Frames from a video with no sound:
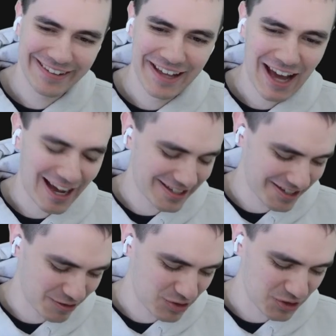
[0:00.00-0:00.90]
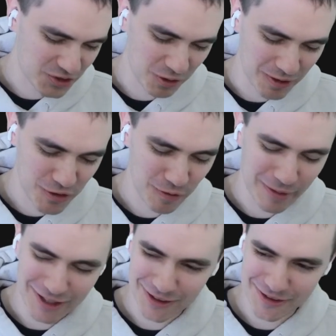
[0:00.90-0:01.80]
honestly, there's still so much for me
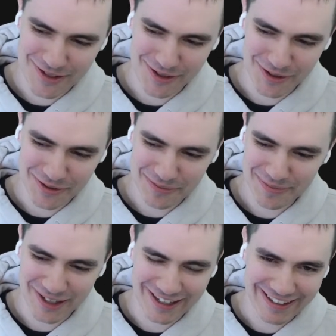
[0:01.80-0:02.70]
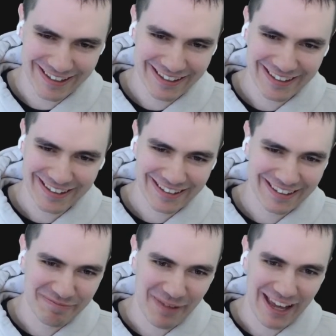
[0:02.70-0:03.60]
to learn too, but
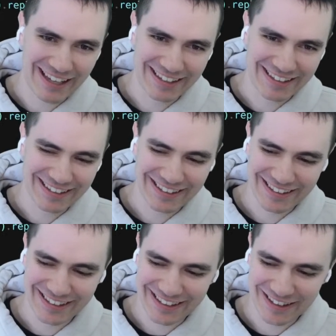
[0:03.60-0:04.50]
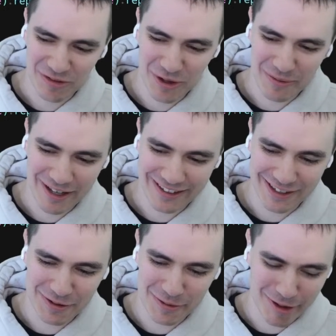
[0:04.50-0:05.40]
man, it would have
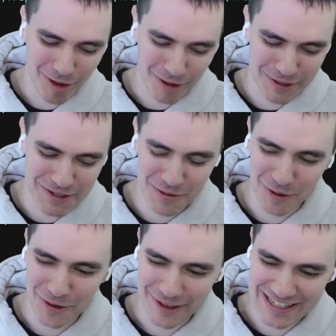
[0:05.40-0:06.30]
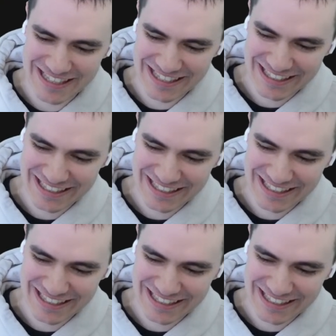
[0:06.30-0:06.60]
been hard to do all this.